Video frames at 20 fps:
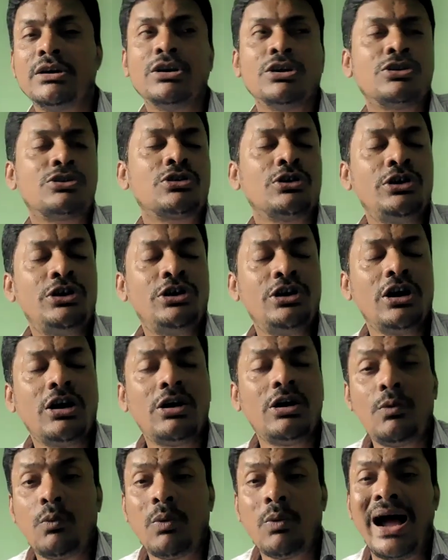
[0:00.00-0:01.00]
So
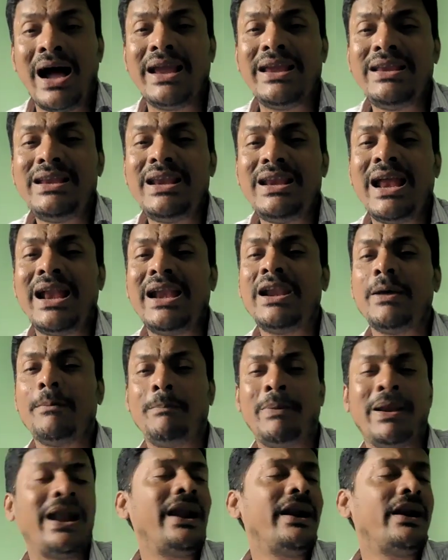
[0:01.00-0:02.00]
here wine and
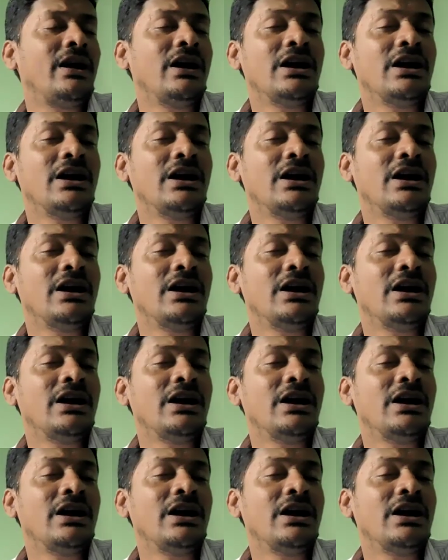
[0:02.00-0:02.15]
bread